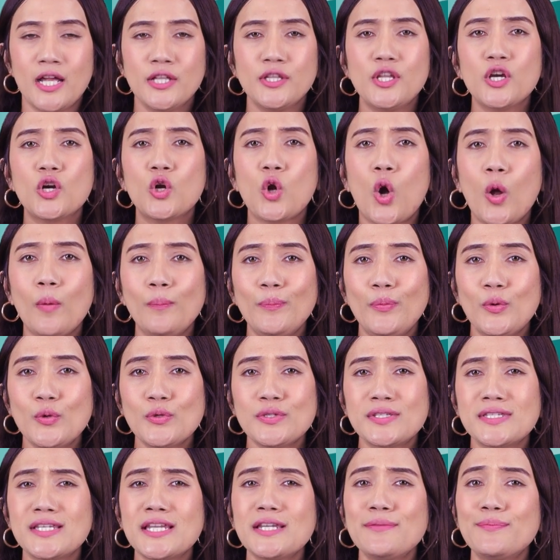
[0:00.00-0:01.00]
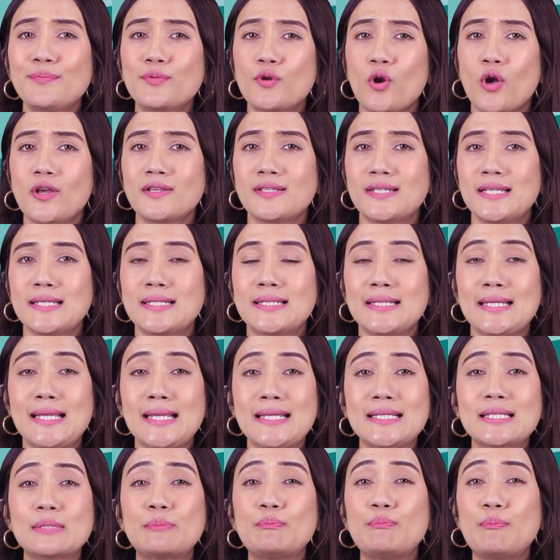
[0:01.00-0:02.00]
The composting process
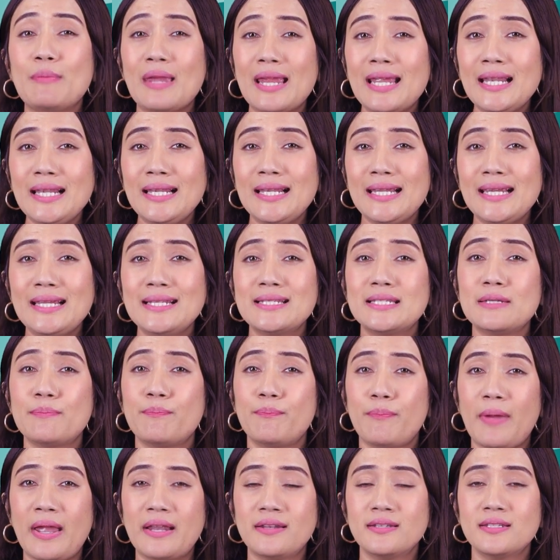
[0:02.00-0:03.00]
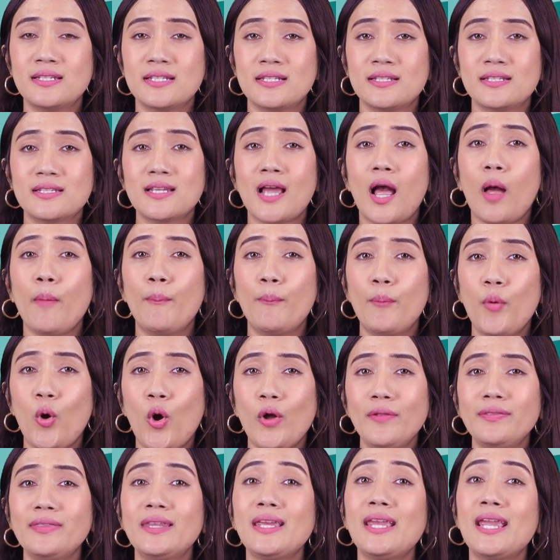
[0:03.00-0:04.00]
is mainly dependent
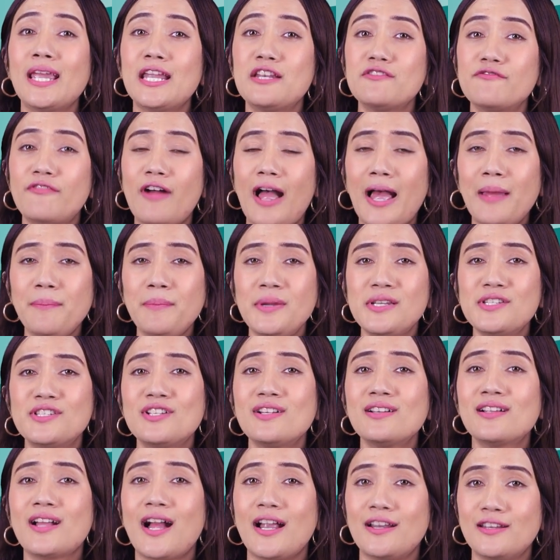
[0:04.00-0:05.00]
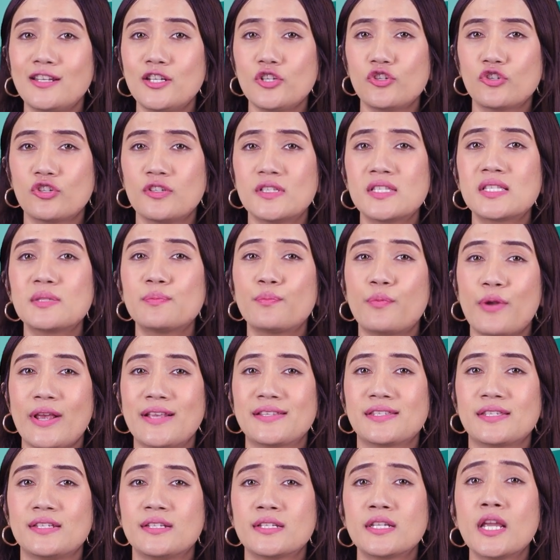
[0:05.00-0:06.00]
upon the environmental conditions
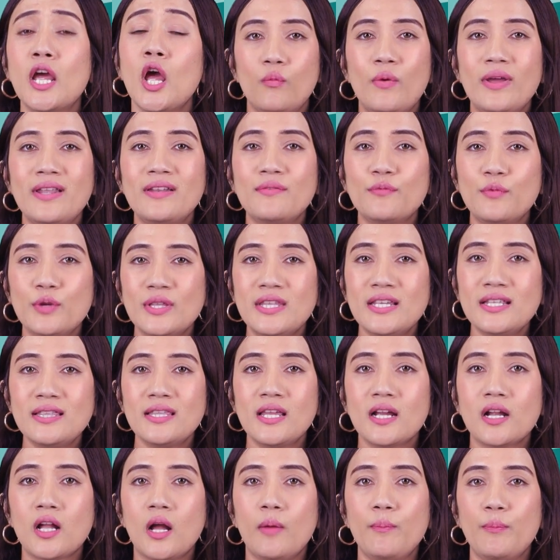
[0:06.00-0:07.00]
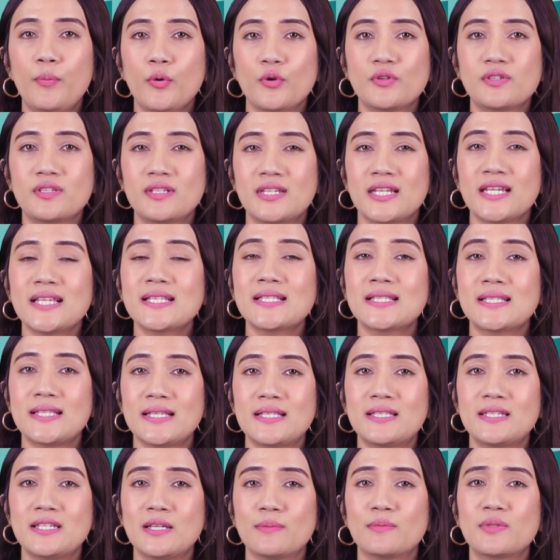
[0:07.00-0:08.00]
present within the composting
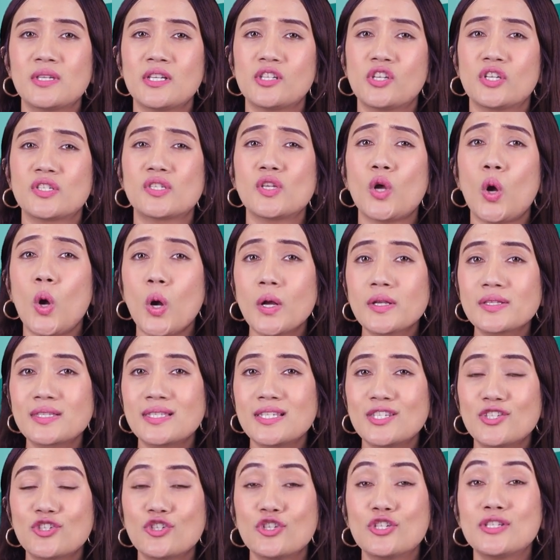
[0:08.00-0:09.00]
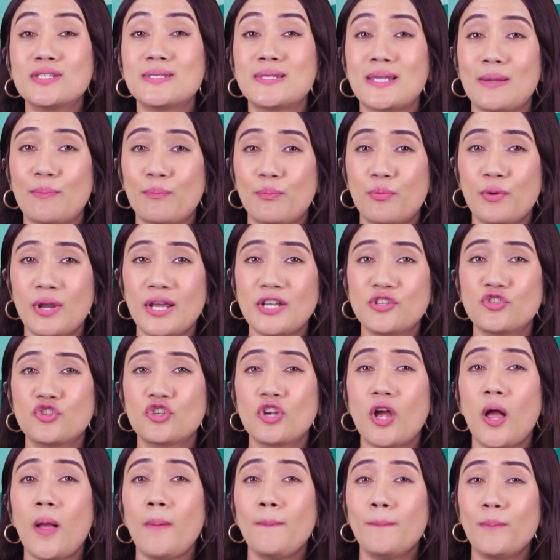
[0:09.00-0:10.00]
system such as oxygen,
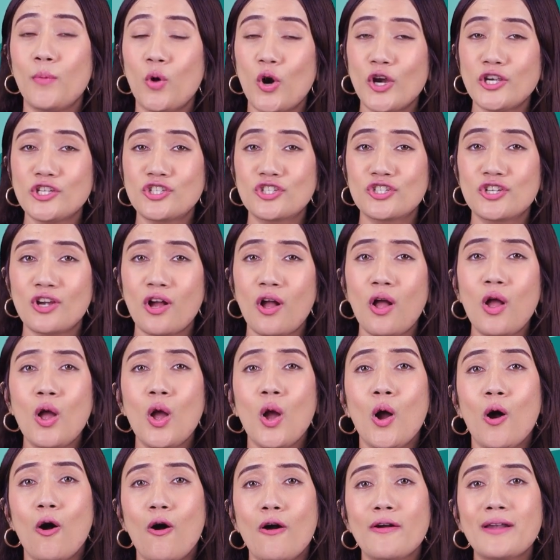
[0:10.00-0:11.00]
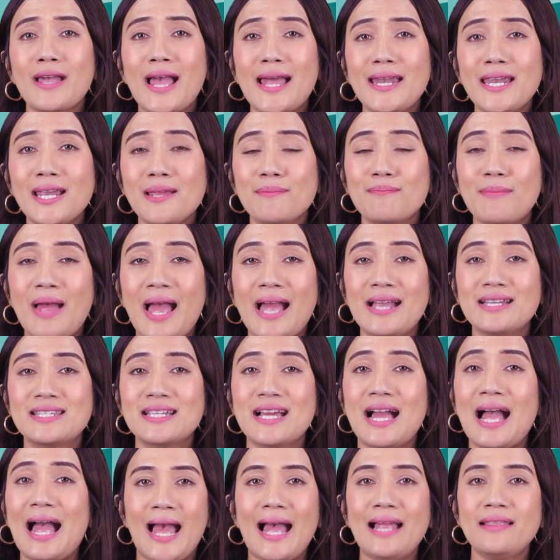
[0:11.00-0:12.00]
temperature, moisture, organic
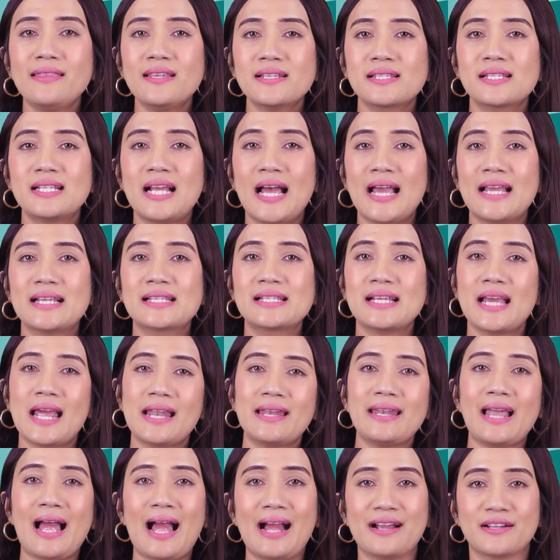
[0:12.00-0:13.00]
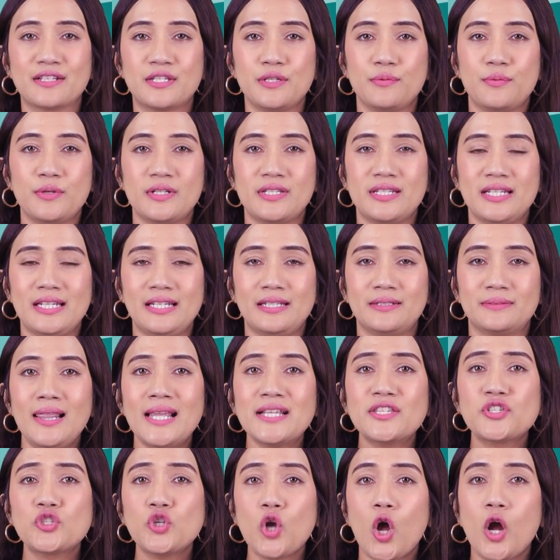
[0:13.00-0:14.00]
matter and the size and activity.
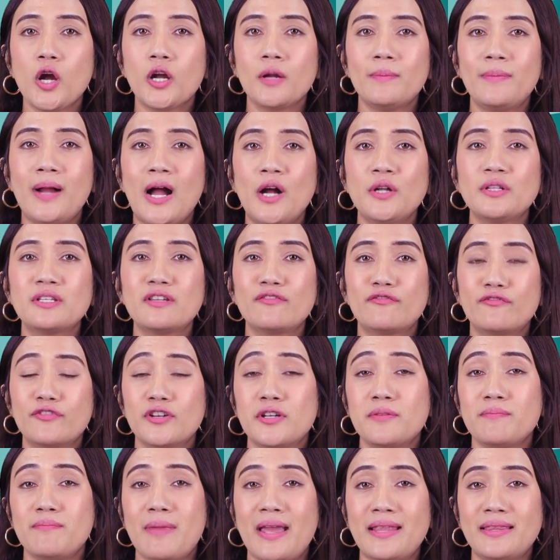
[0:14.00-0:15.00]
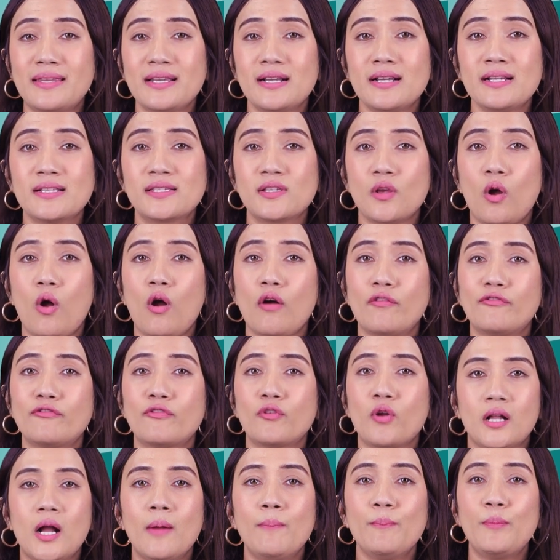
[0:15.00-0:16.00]
Let's talk about different methods of
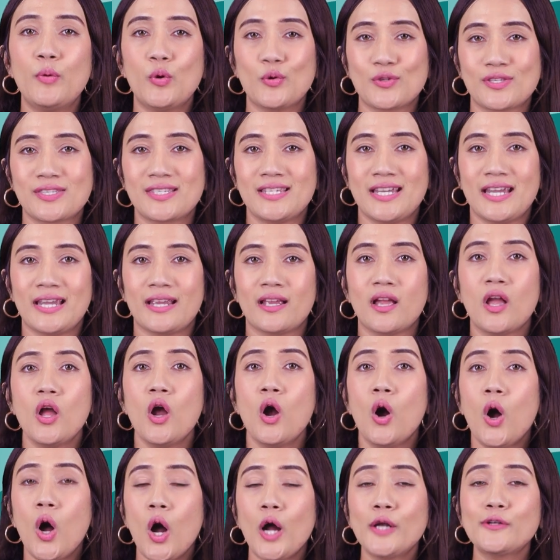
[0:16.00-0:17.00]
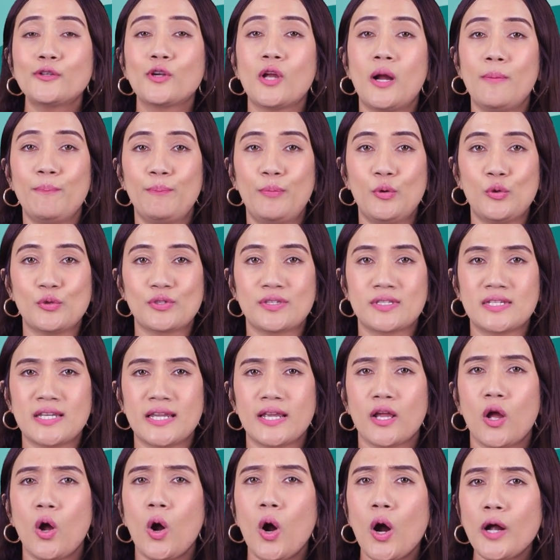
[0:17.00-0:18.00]
composting. Hot
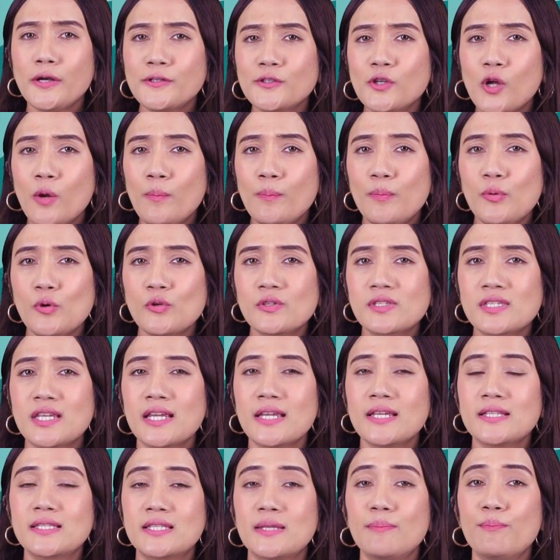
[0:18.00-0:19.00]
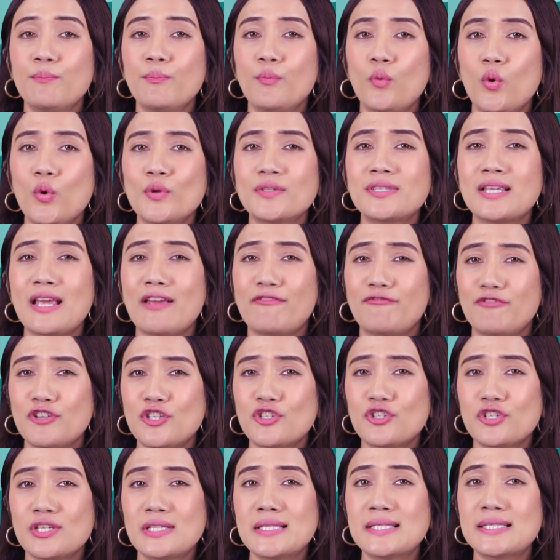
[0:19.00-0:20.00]
composting. Hot composting is the most
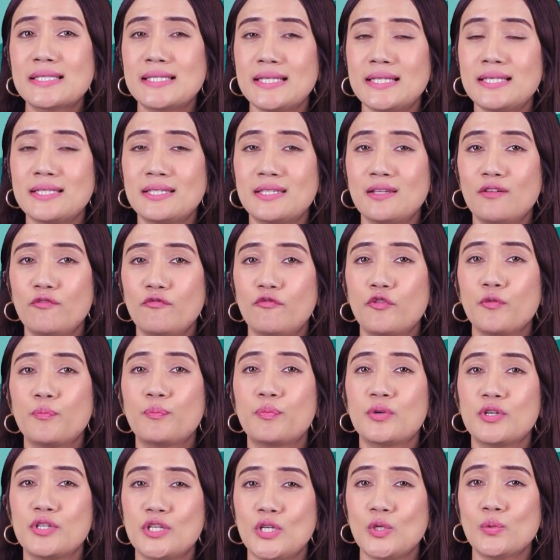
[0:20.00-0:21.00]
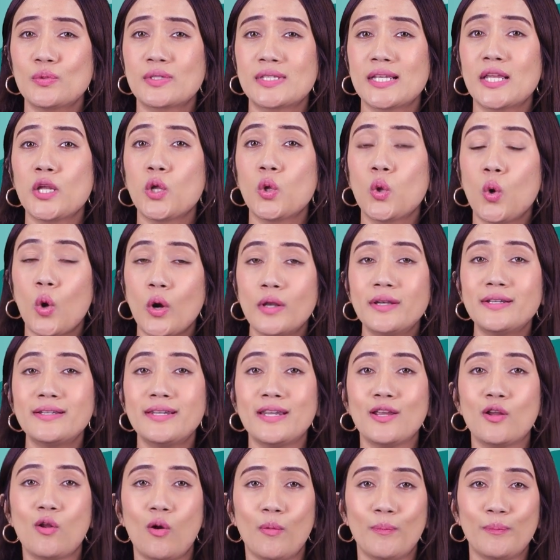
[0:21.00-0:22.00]
efficient system for producing
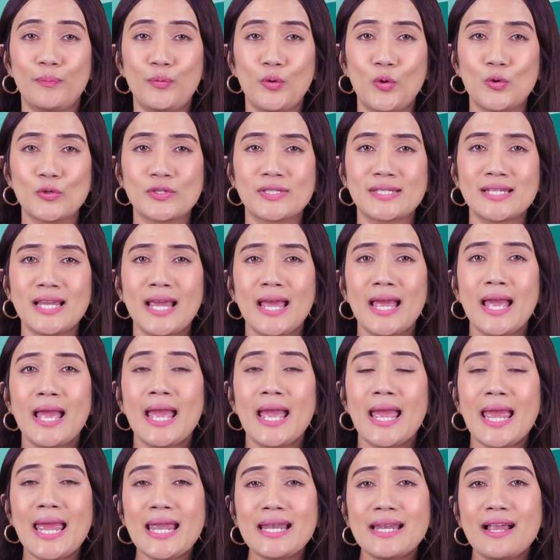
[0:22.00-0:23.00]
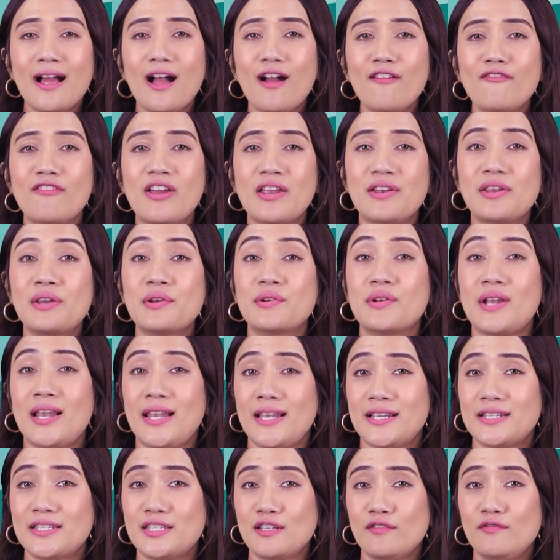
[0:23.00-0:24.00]
quality compost in a very
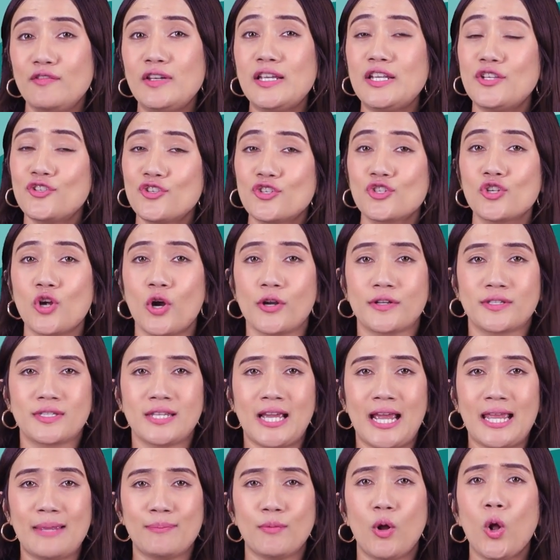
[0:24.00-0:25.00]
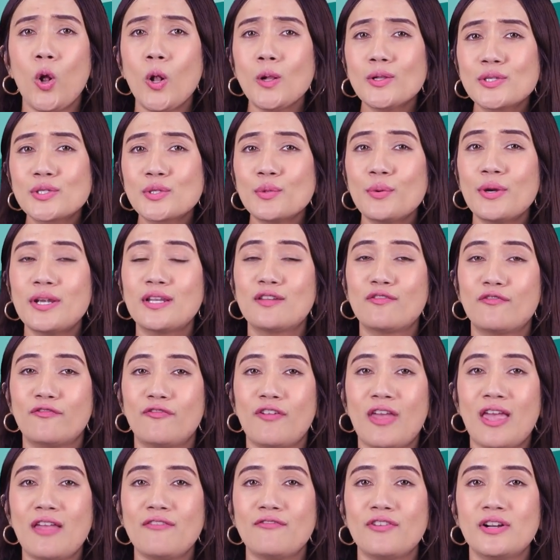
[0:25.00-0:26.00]
relatively short time. Also, it
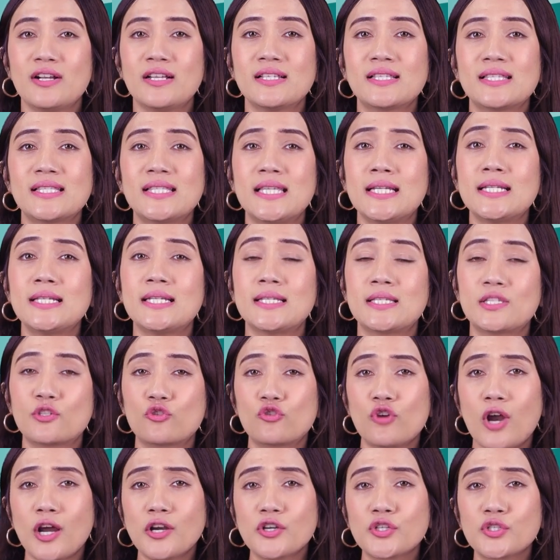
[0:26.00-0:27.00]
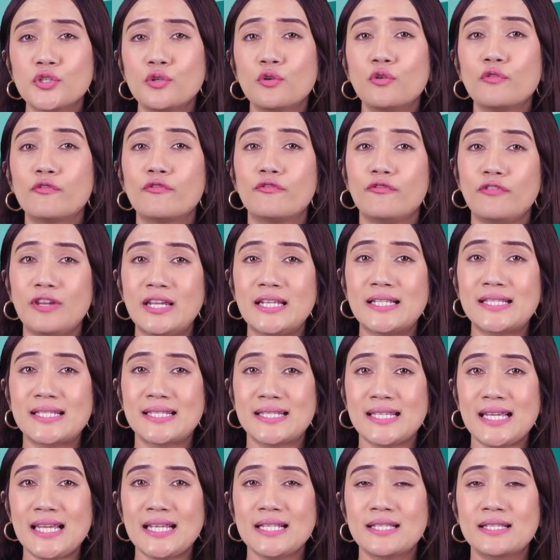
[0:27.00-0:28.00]
favors the destruction of weed
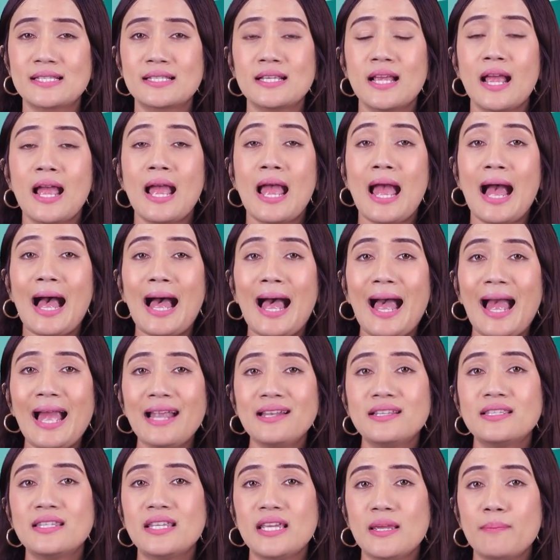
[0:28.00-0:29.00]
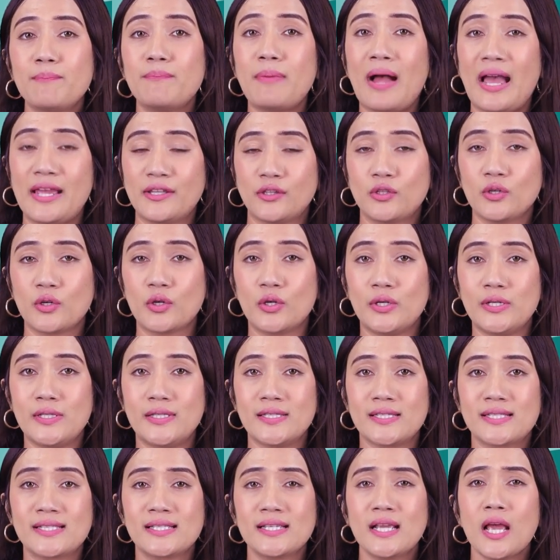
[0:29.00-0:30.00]
seeds and the
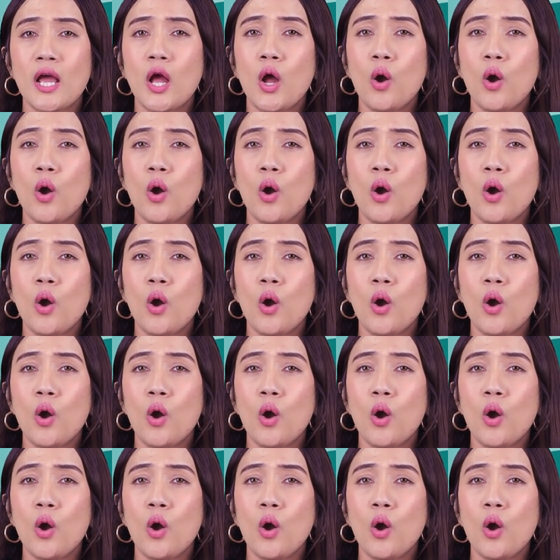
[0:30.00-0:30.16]
pathogens.